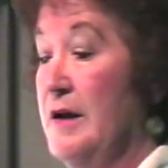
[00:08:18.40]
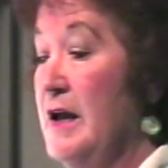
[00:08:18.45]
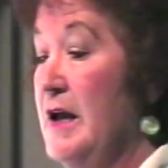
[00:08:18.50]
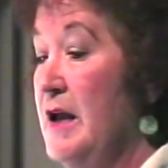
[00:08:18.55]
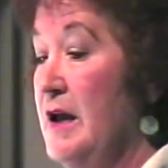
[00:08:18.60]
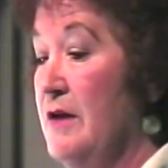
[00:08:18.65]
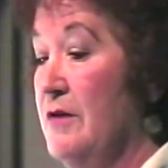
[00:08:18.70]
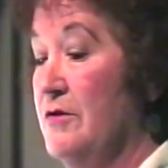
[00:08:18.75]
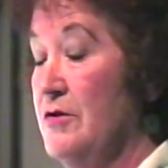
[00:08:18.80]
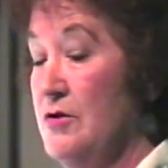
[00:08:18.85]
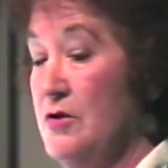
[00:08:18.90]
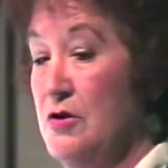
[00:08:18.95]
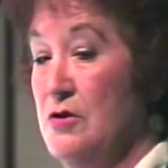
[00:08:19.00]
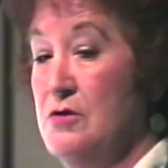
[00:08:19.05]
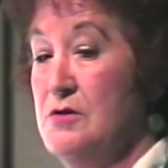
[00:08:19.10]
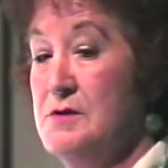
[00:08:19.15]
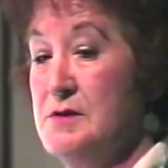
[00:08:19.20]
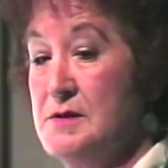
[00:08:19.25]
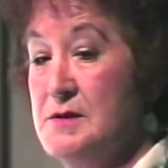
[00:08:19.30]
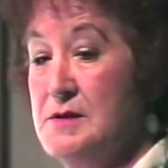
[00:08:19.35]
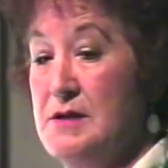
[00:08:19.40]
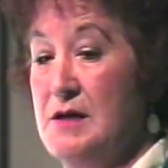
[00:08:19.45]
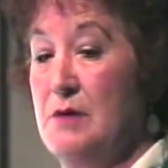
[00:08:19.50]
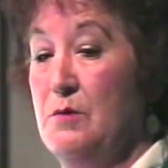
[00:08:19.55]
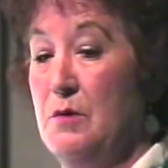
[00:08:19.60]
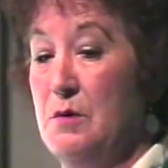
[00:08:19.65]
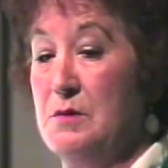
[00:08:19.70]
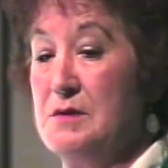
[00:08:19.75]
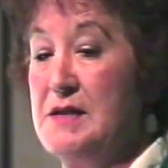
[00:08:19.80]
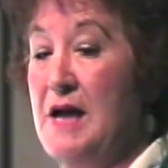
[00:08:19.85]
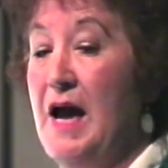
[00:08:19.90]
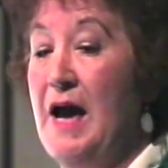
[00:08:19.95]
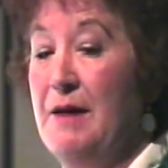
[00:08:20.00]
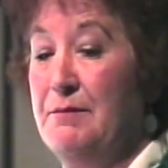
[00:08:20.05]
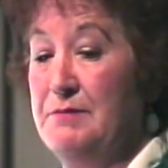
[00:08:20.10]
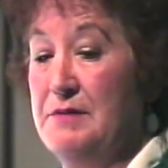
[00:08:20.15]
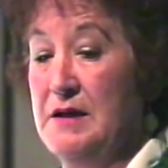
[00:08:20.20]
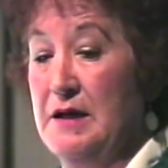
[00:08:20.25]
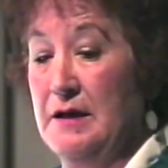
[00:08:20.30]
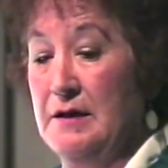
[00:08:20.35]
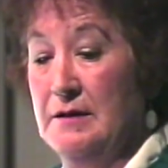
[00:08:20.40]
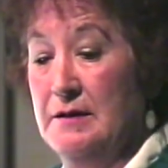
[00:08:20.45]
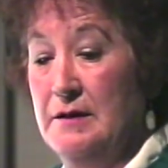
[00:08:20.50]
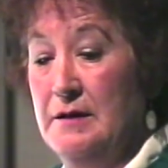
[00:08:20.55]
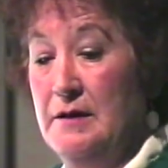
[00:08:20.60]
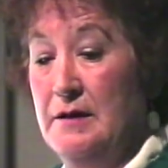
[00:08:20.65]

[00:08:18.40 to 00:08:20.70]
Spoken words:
able to hear the news and see what was happening